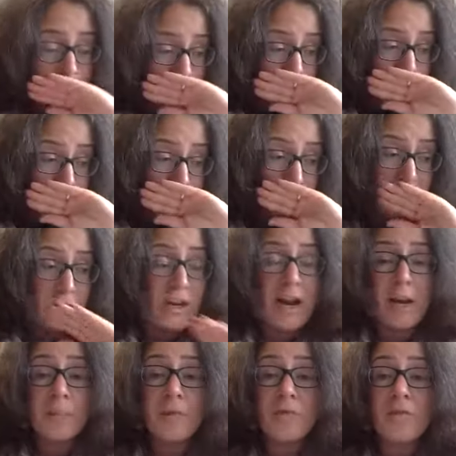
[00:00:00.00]
You're
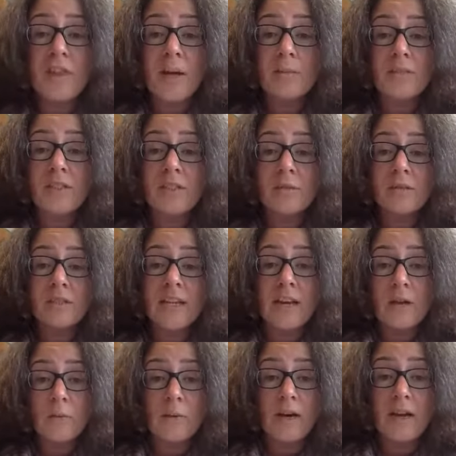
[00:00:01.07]
happy for them to do it
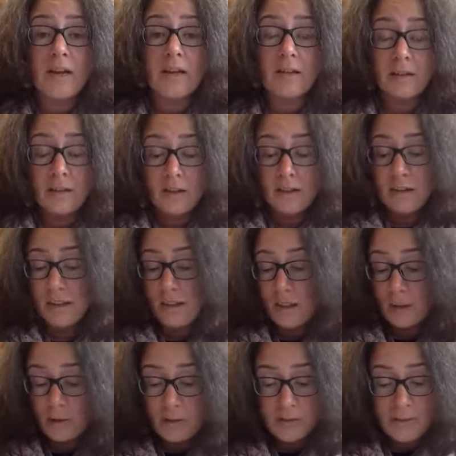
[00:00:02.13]
their way, you
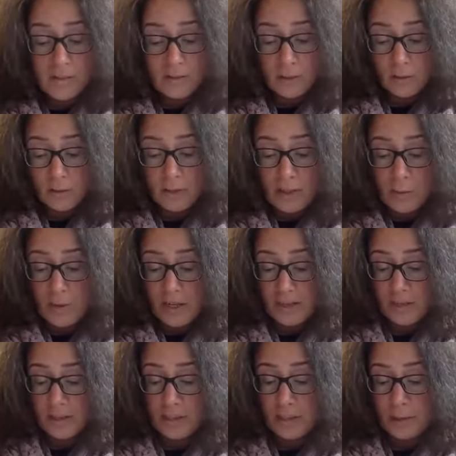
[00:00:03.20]
know, because they're doing their
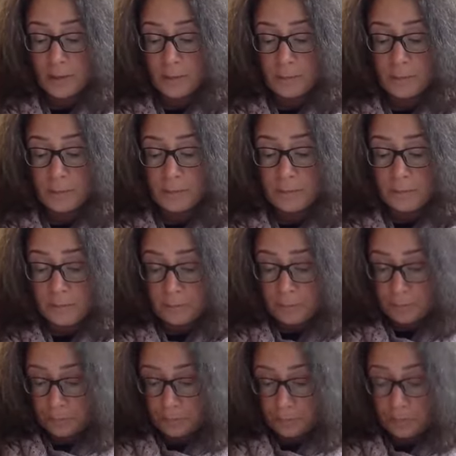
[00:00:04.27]
best too.
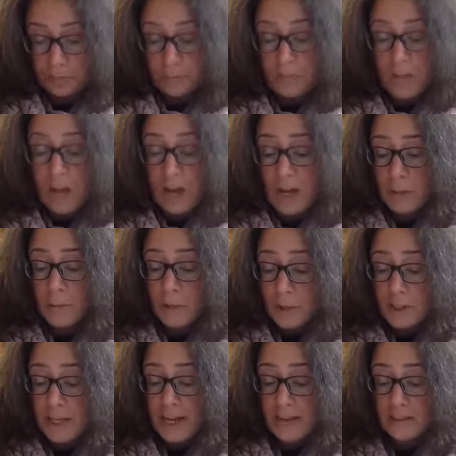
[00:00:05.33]
I am
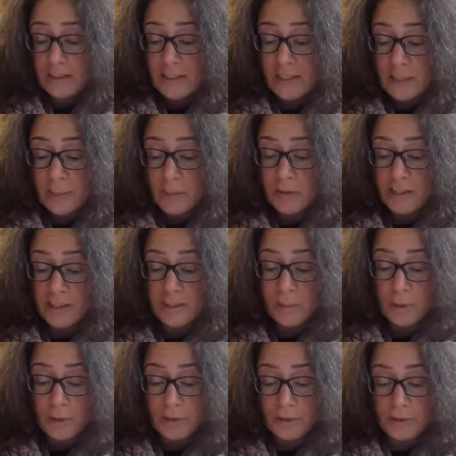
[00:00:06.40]
learning how to separate the
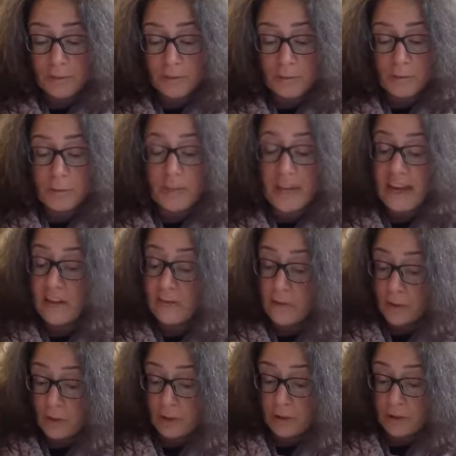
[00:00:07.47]
person from the
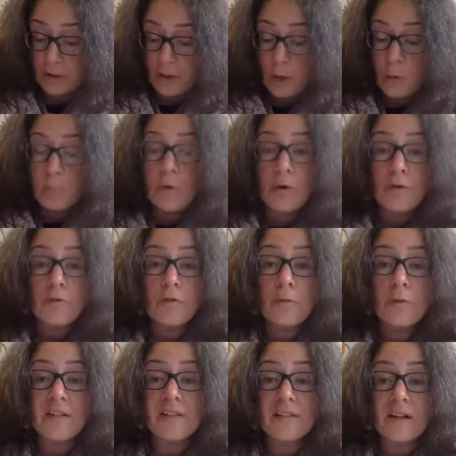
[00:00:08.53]
behavior, both for
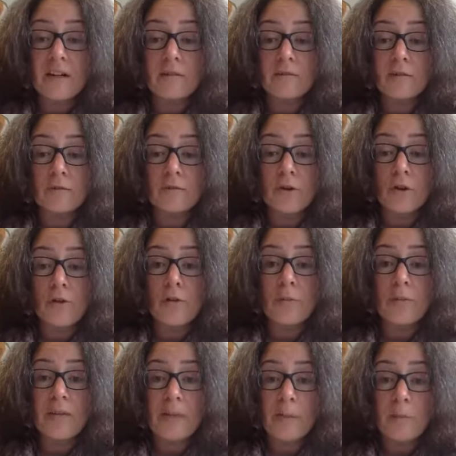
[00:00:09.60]
myself and for other
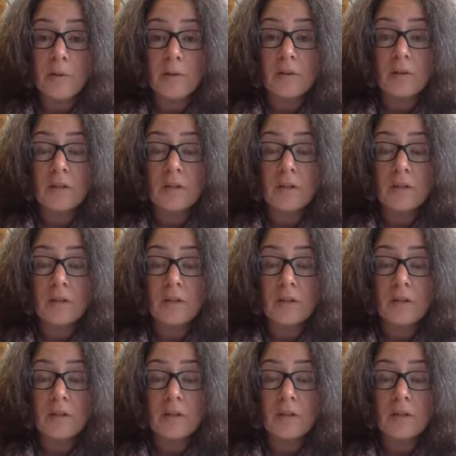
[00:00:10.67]
people.